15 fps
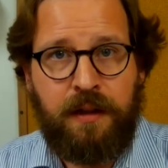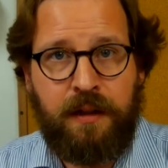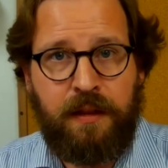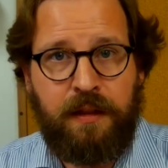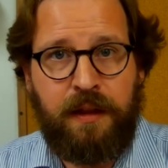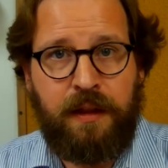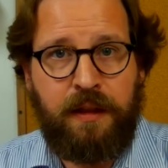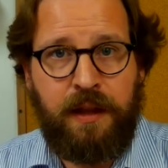The,
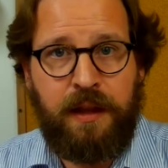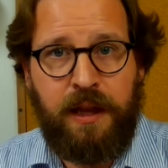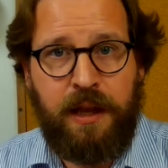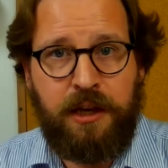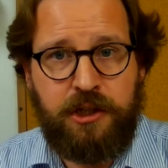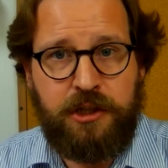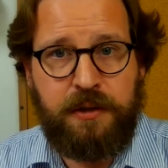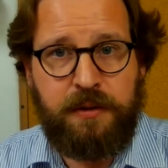the, the
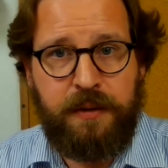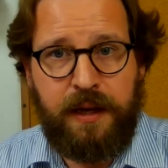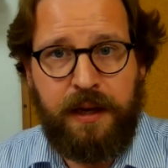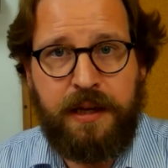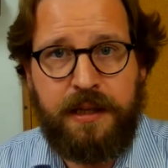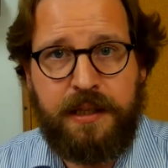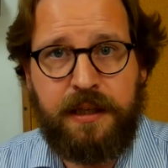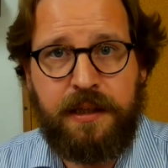issue
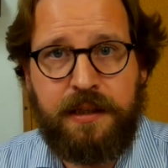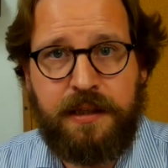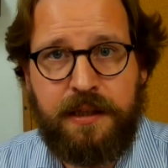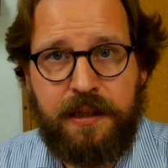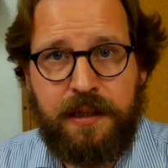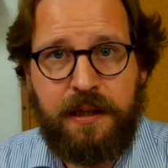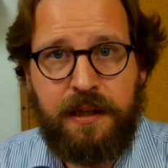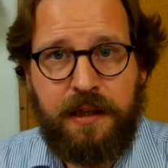
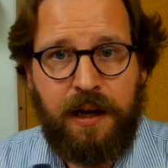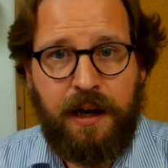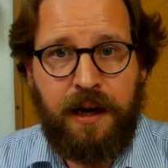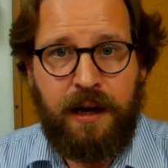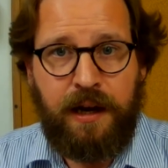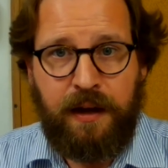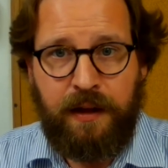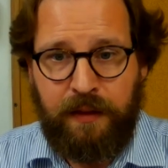isn't
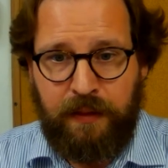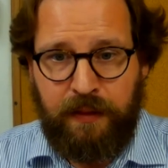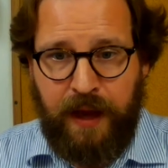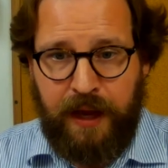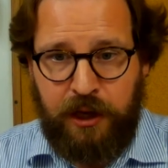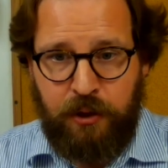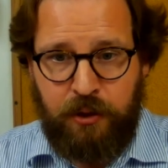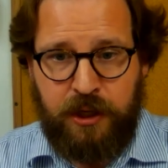uh,
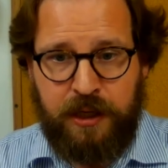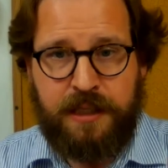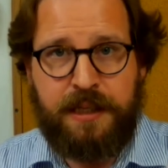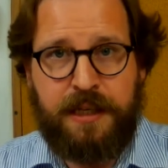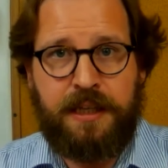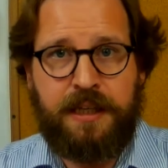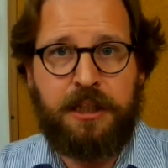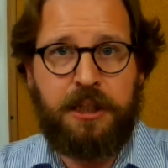that you just
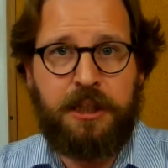need to